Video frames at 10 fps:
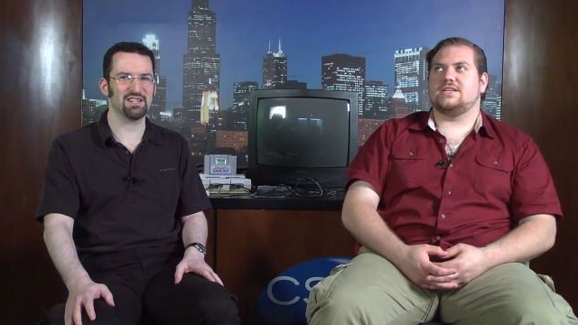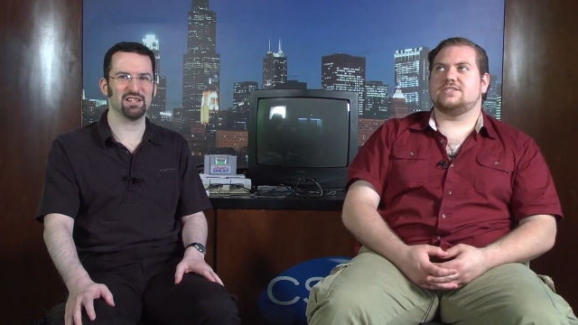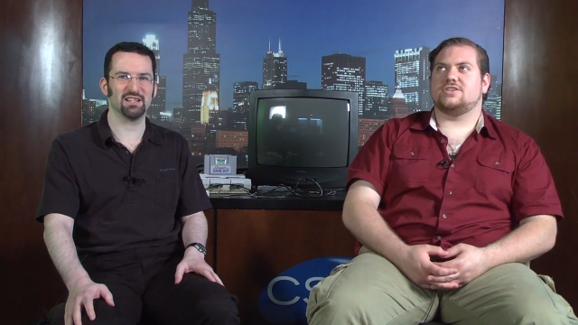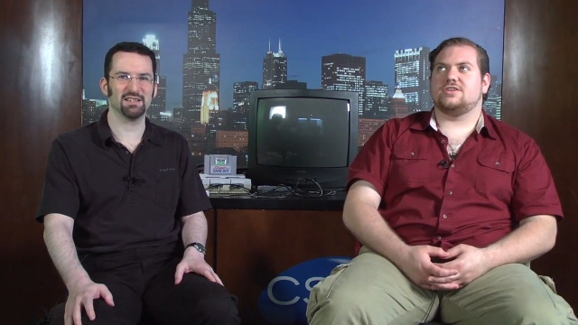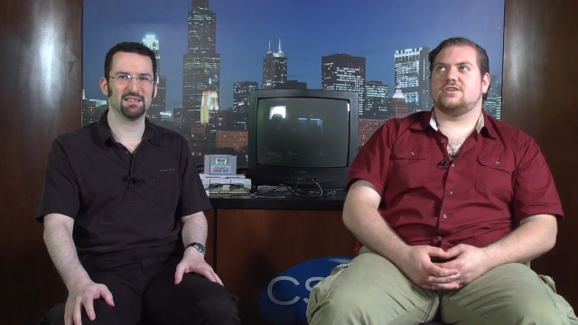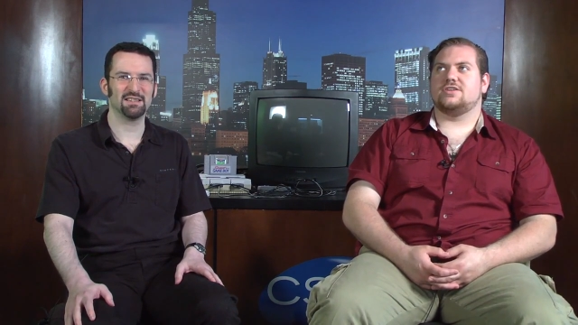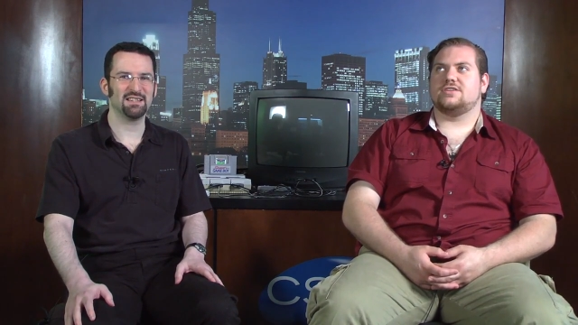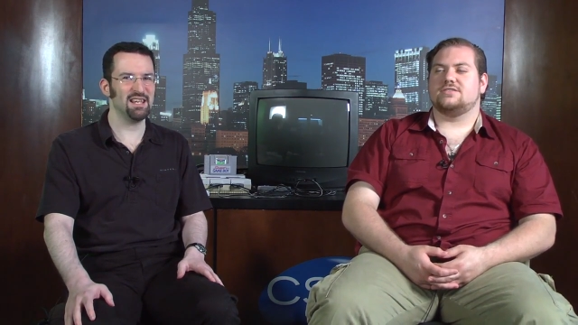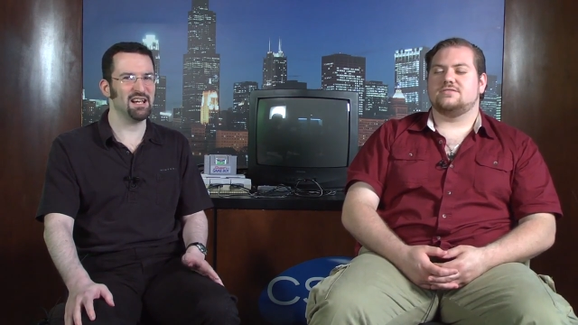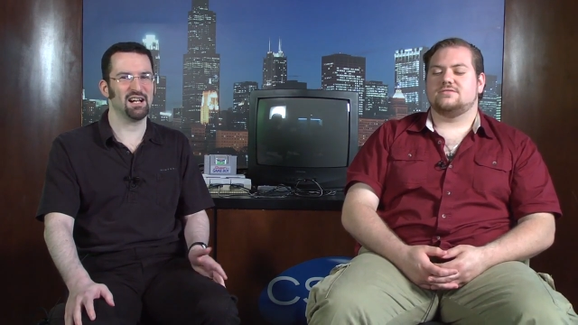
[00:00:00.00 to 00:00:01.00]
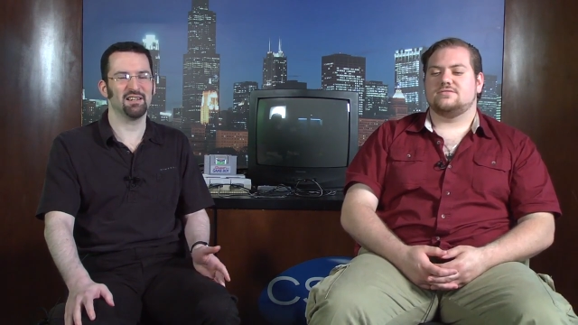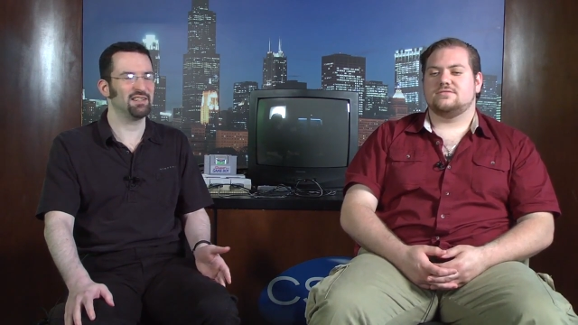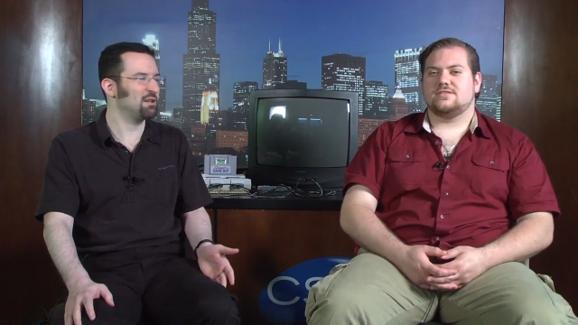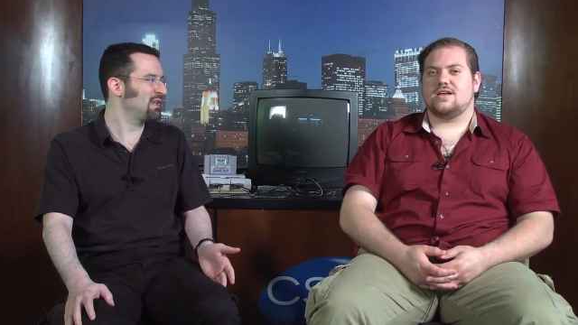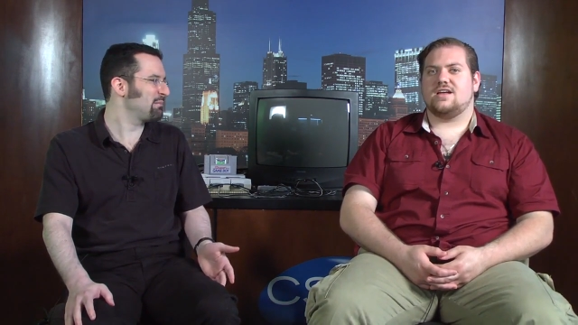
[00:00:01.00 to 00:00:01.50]
Speaker 1: Lizard. Yeah,
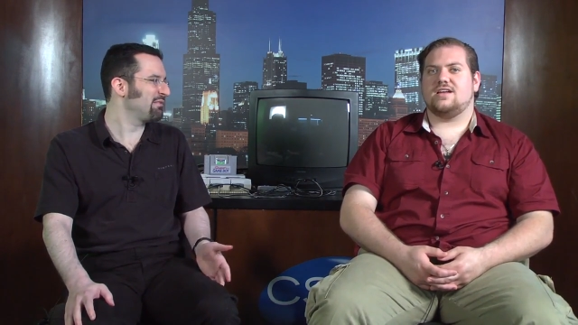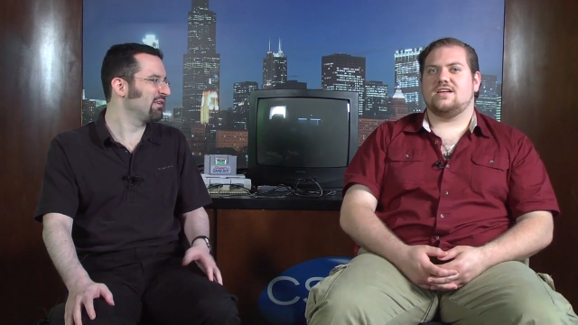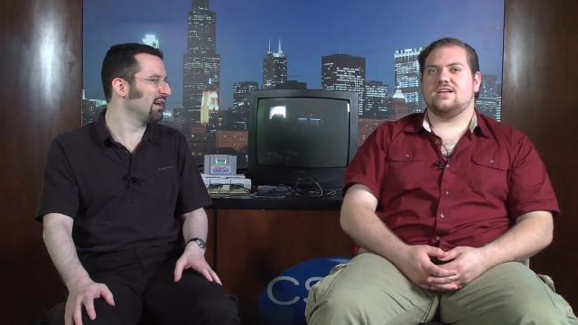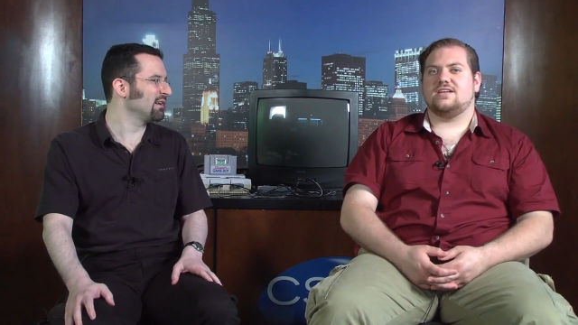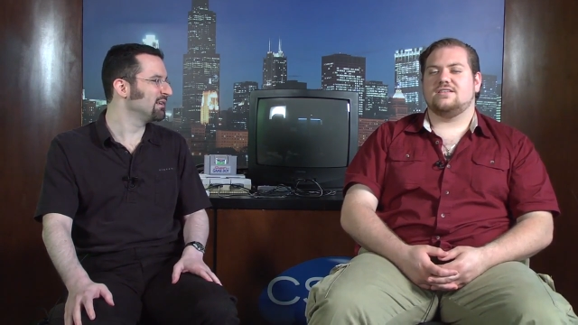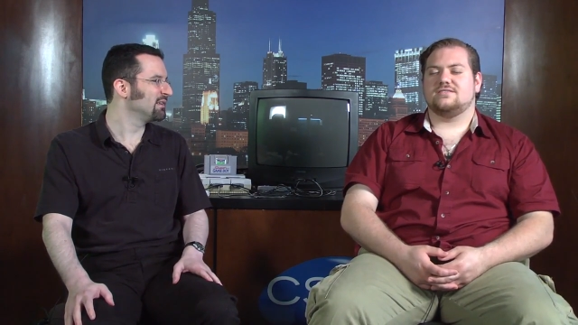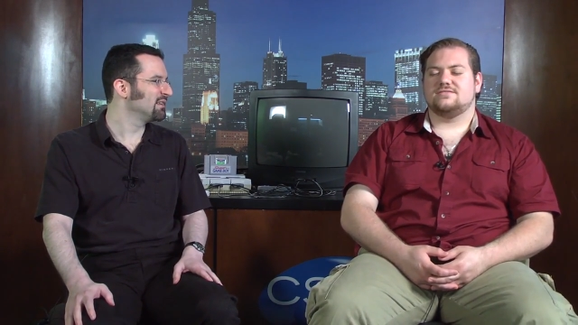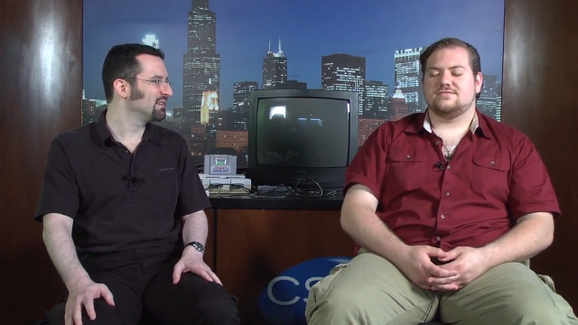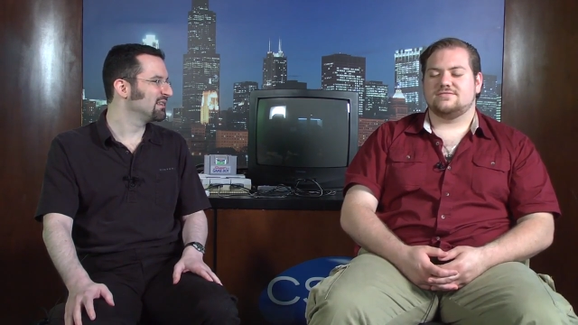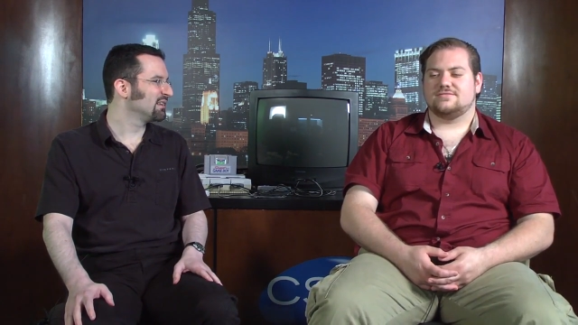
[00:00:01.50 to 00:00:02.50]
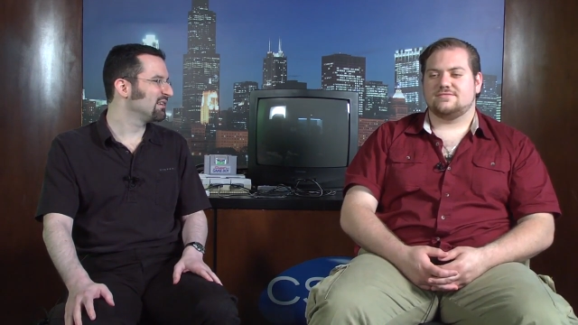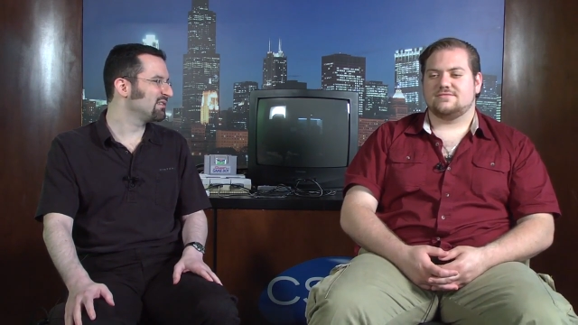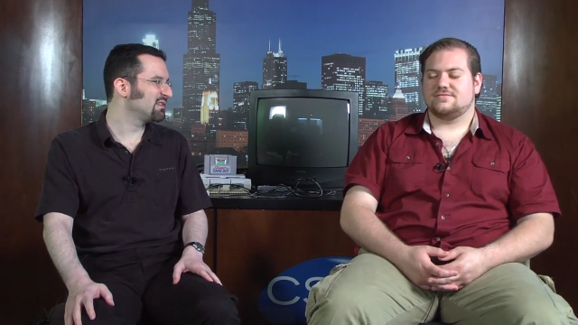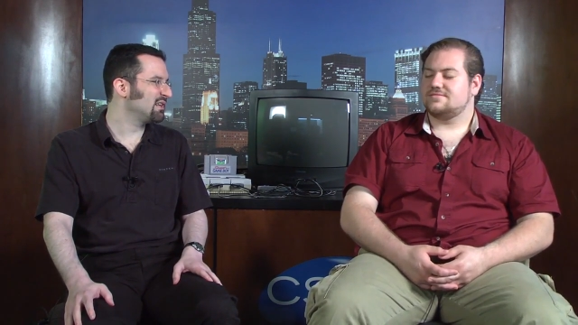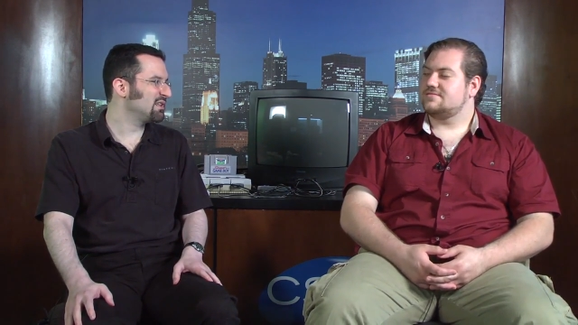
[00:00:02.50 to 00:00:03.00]
that that's uh, fine.
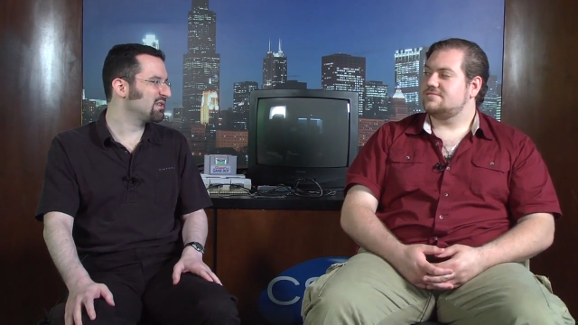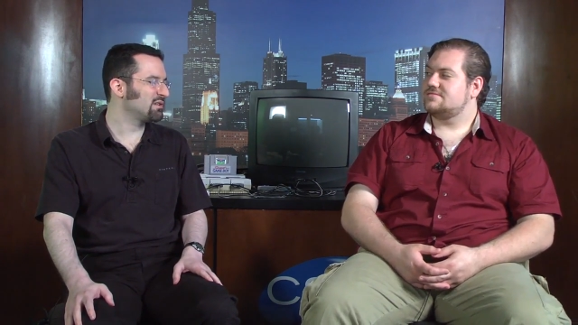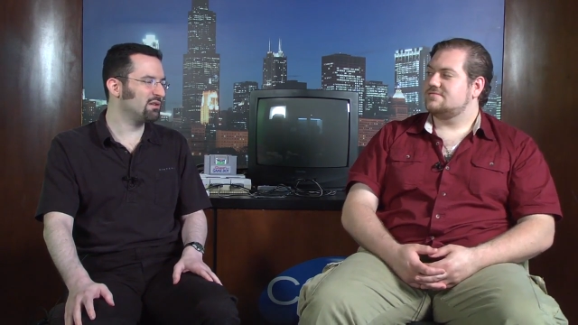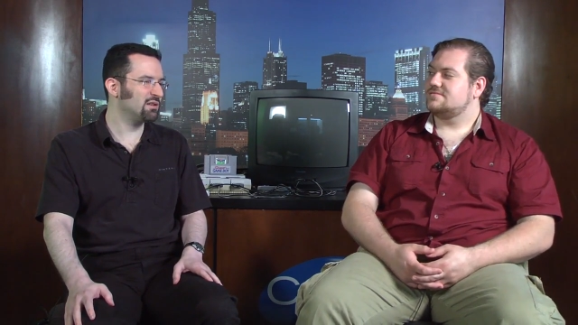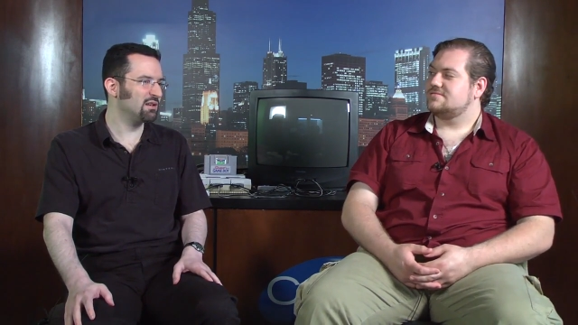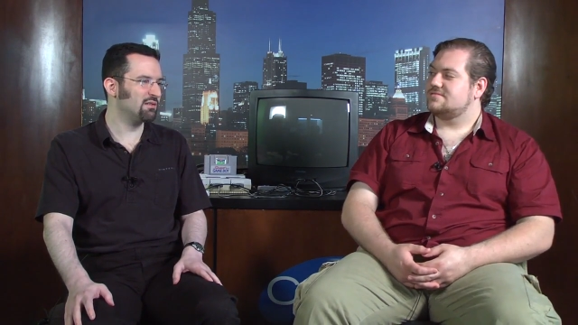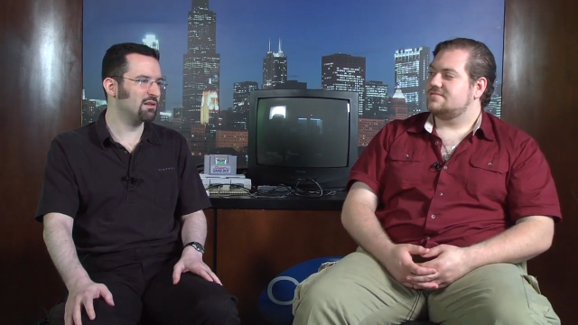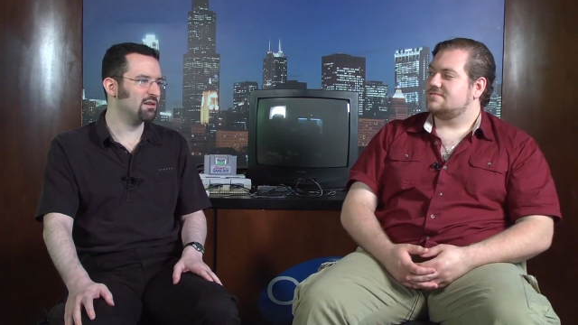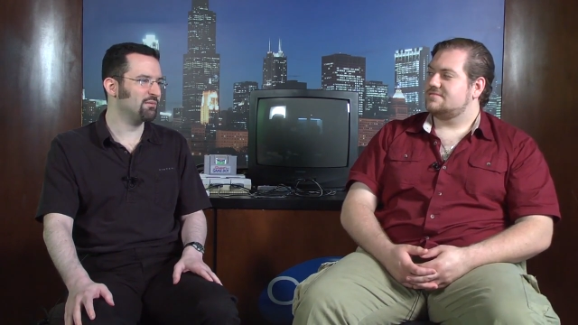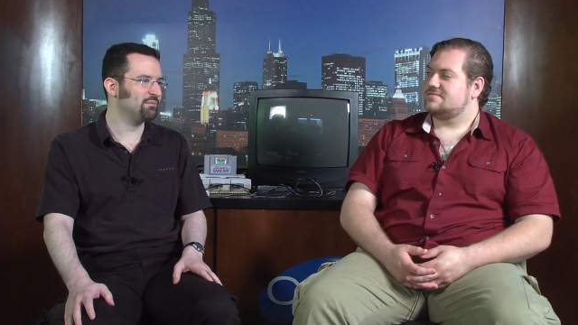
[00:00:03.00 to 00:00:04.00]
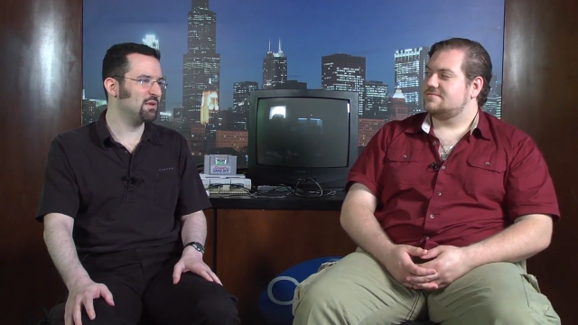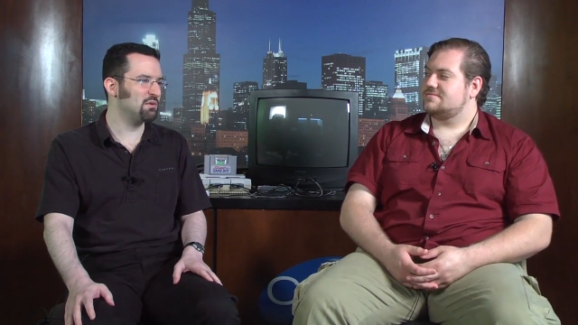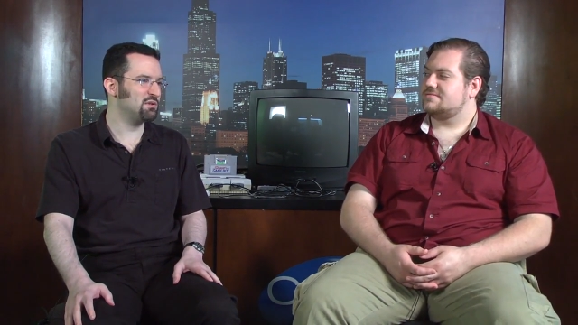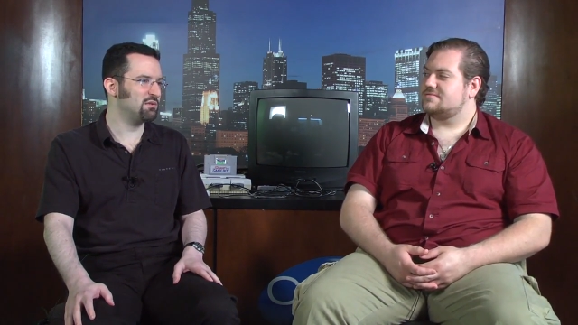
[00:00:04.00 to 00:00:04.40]
Is is totally it was